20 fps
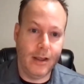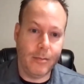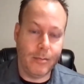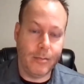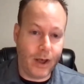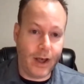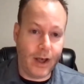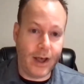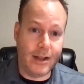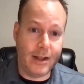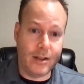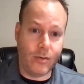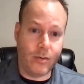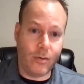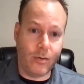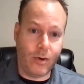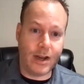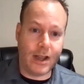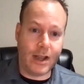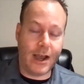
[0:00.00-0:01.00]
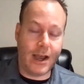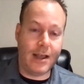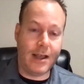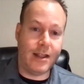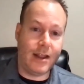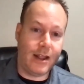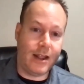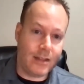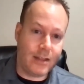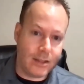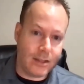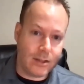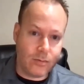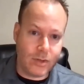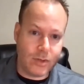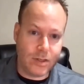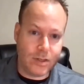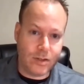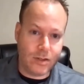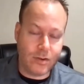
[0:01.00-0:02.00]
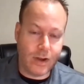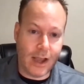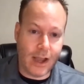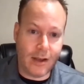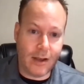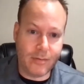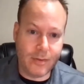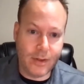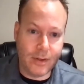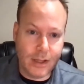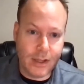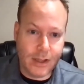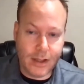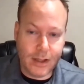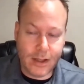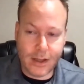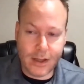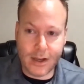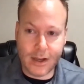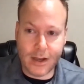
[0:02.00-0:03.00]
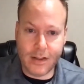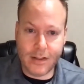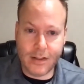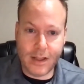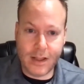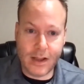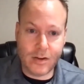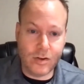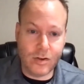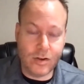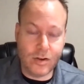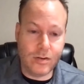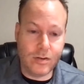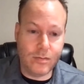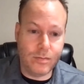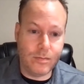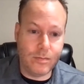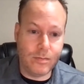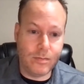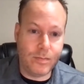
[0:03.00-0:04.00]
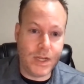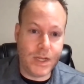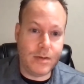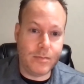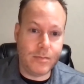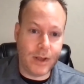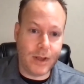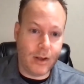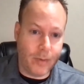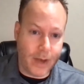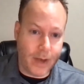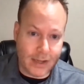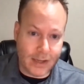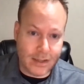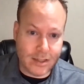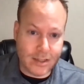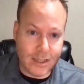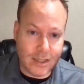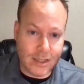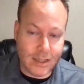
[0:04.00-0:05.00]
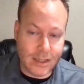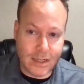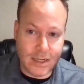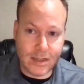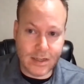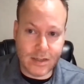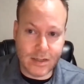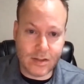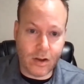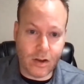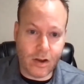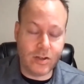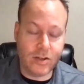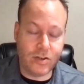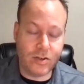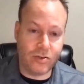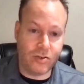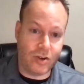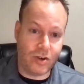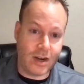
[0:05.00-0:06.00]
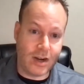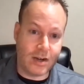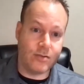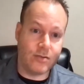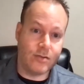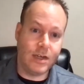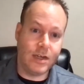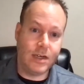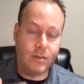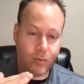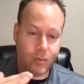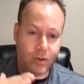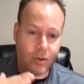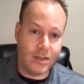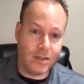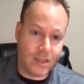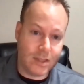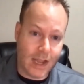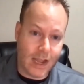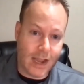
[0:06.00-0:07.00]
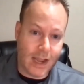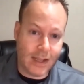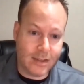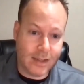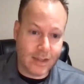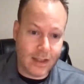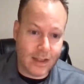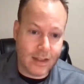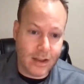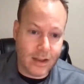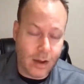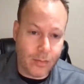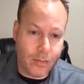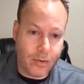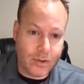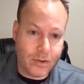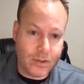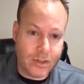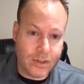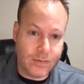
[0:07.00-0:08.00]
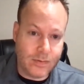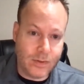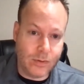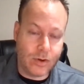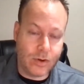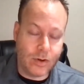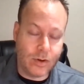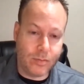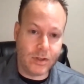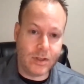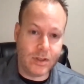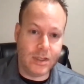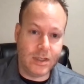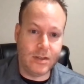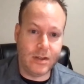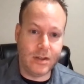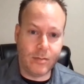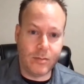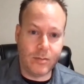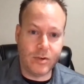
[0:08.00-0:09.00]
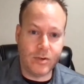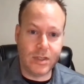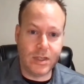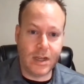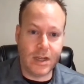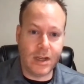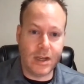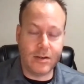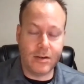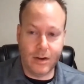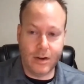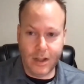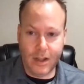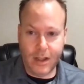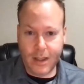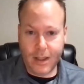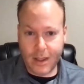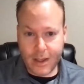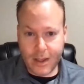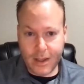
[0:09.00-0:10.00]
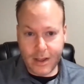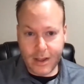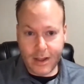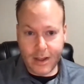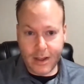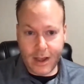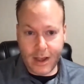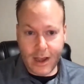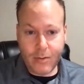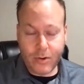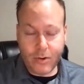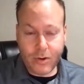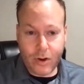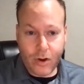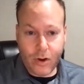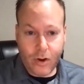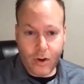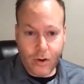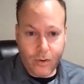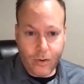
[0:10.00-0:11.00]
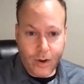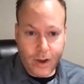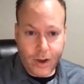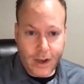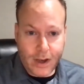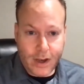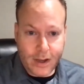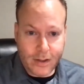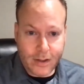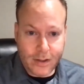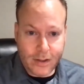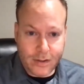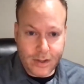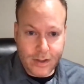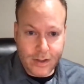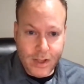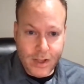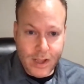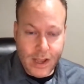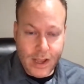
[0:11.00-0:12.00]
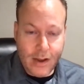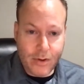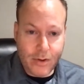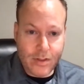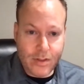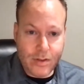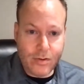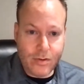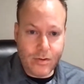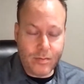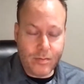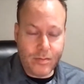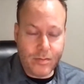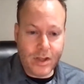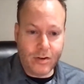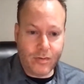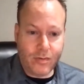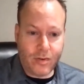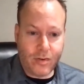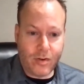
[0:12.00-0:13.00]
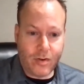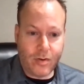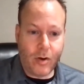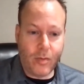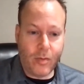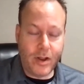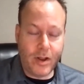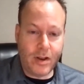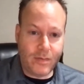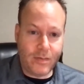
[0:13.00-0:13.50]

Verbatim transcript: But the one guy that I think that we do have uh, that could beat Belmonte, and he is on a trajectory with the stats and the numbers. If you were to put these numbers together, uh, I will go uh, a little NBA with you, Emil, for a moment.